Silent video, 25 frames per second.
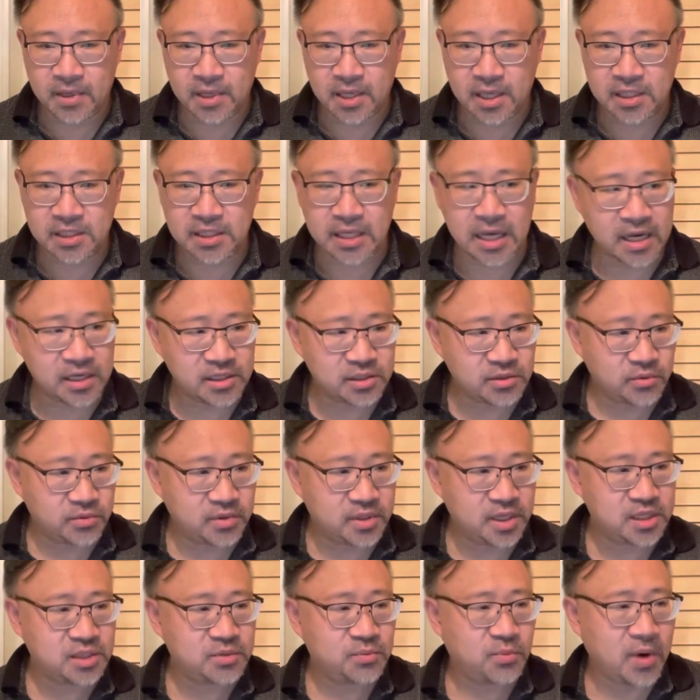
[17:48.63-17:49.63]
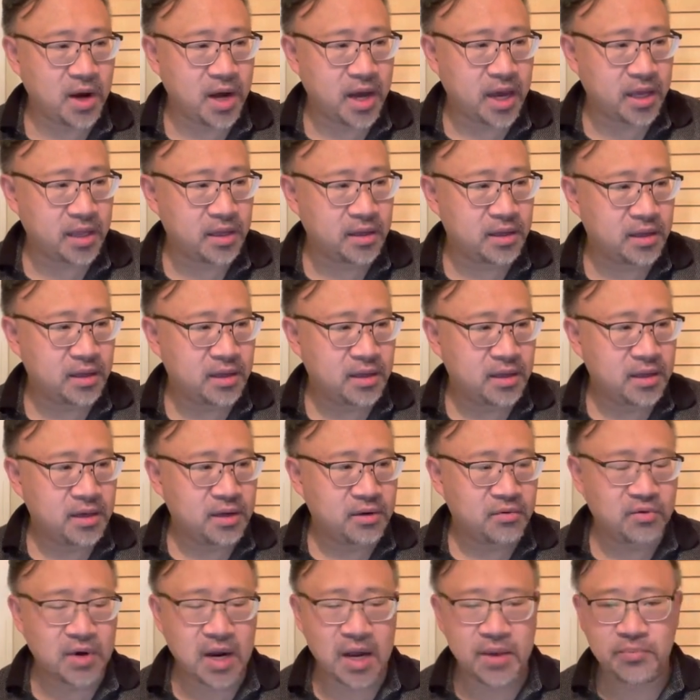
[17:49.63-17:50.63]
so yeah, so this wine,
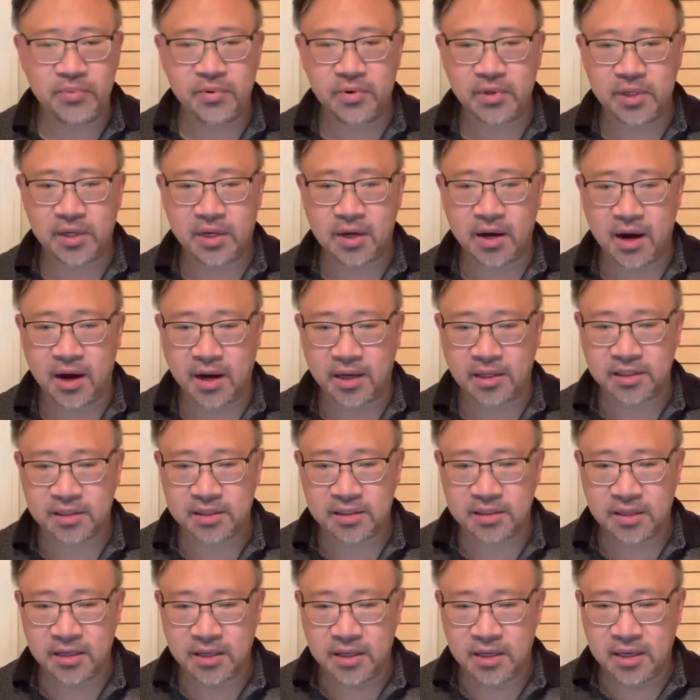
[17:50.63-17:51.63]
Grand Puy Ducasse.